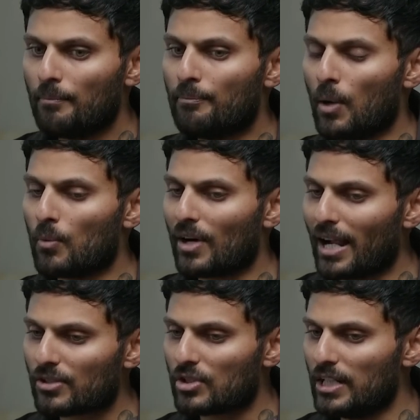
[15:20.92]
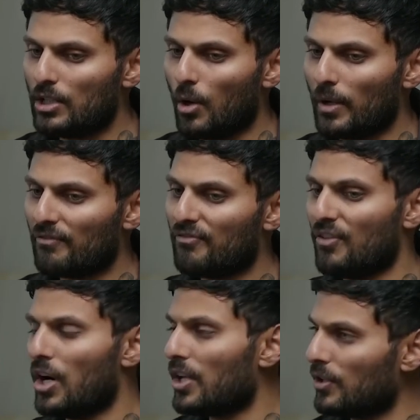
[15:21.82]
but we're actually going
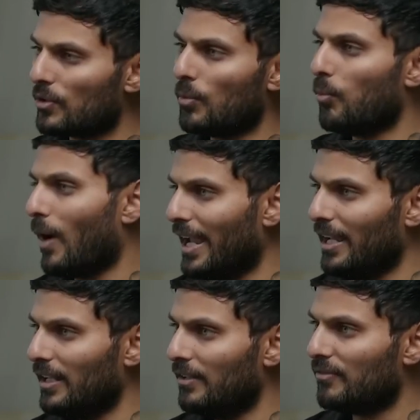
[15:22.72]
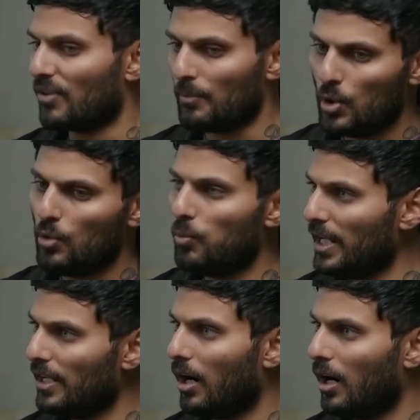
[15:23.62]
further away from who
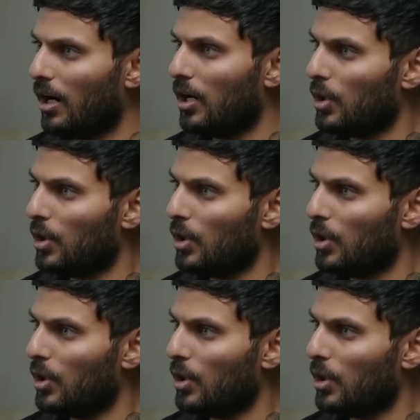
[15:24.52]
we are,